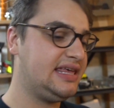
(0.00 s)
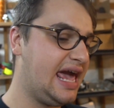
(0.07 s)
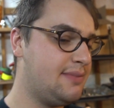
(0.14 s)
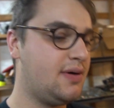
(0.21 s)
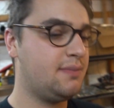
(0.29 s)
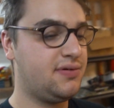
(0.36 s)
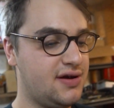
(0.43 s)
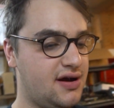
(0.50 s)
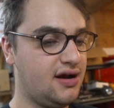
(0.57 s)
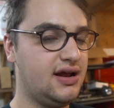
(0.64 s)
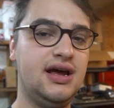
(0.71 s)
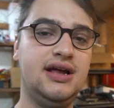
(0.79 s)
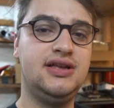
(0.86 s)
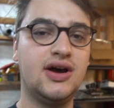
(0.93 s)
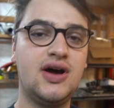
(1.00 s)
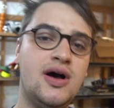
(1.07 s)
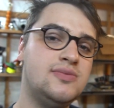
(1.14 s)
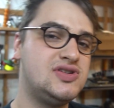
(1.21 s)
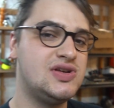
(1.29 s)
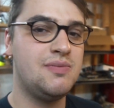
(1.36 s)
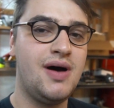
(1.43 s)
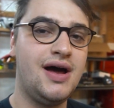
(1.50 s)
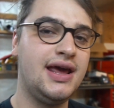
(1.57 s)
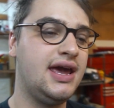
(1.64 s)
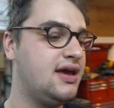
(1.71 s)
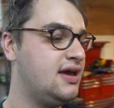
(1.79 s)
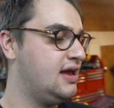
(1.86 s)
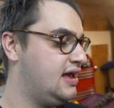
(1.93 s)
Came home 3rd, took home some
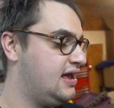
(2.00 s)
money,